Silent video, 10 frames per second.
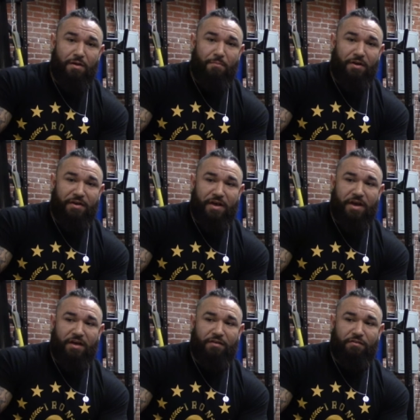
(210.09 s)
My
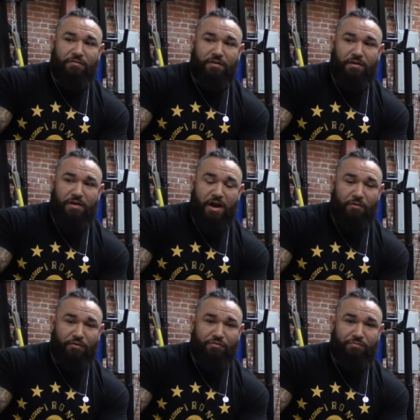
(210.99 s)
dad is uh,
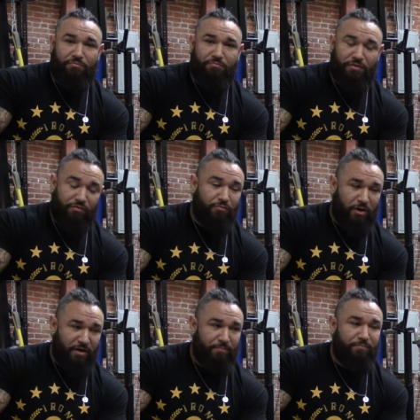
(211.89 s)
Irish, he's
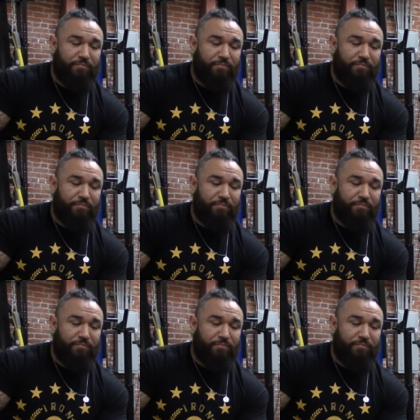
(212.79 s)
white,